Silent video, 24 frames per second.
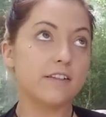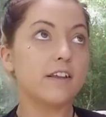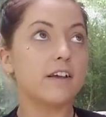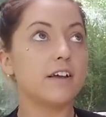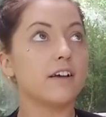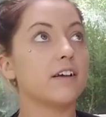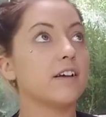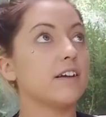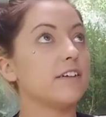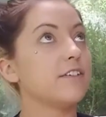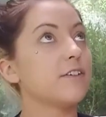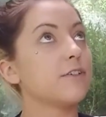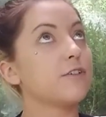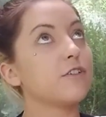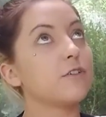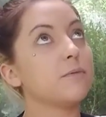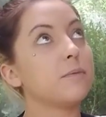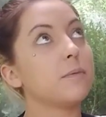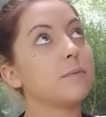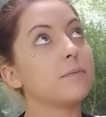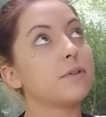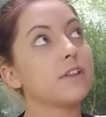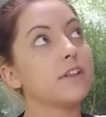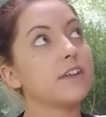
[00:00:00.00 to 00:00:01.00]
I don't
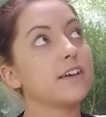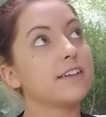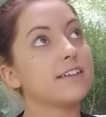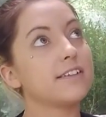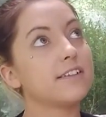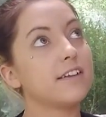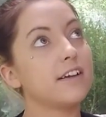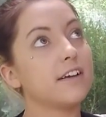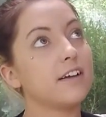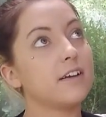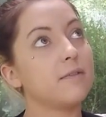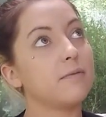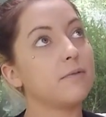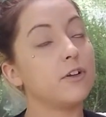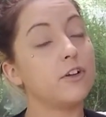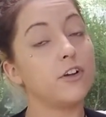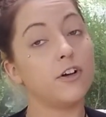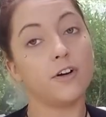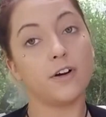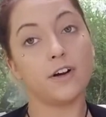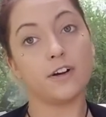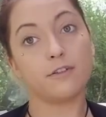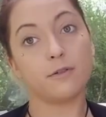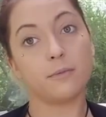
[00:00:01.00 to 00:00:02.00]
remember the last time.
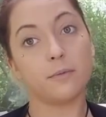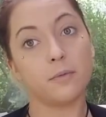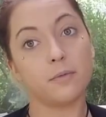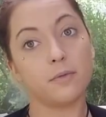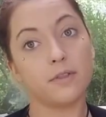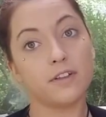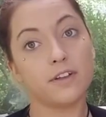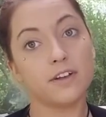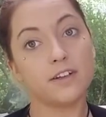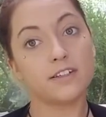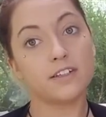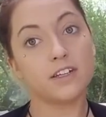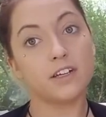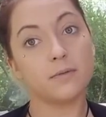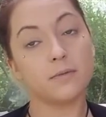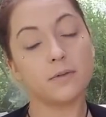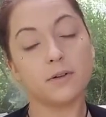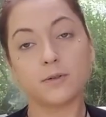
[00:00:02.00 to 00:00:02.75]
No, I remember the last time.